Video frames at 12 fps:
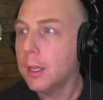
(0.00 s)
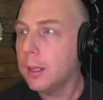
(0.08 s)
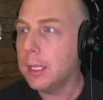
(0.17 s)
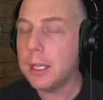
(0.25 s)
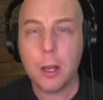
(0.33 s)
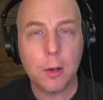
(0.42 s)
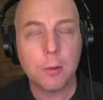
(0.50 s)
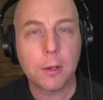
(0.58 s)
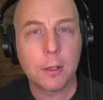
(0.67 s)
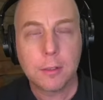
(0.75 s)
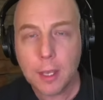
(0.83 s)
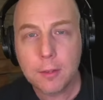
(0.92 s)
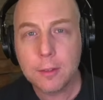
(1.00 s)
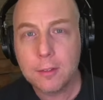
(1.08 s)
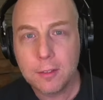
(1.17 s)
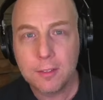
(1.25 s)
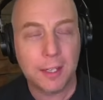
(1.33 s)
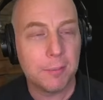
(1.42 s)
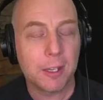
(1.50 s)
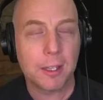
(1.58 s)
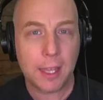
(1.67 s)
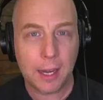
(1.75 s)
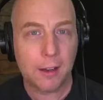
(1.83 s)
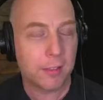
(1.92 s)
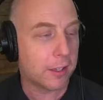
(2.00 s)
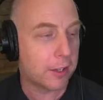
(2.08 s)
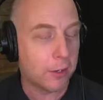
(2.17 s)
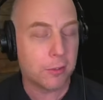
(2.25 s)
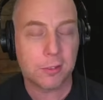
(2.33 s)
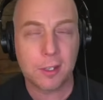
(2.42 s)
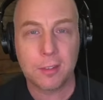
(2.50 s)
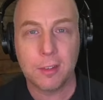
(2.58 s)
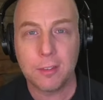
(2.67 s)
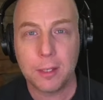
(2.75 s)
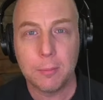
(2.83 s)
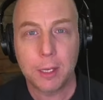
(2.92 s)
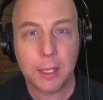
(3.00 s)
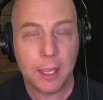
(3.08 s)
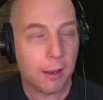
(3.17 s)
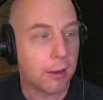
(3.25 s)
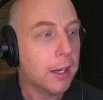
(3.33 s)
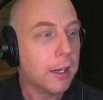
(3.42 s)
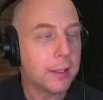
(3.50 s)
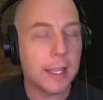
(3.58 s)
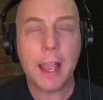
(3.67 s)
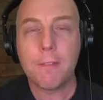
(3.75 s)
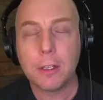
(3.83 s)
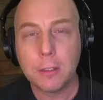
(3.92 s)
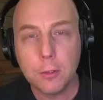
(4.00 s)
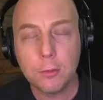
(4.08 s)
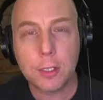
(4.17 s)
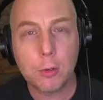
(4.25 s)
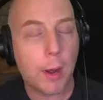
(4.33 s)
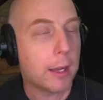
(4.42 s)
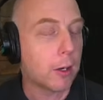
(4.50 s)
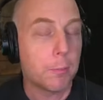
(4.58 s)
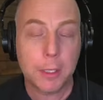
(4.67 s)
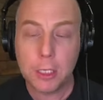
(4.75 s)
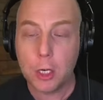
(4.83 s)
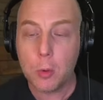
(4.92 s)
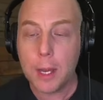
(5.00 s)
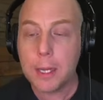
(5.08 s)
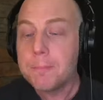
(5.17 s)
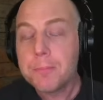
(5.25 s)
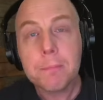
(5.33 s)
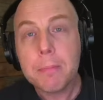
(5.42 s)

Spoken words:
The owner doesn't seem to care. The coach doesn't seem to care. They have a losing record, but you know what?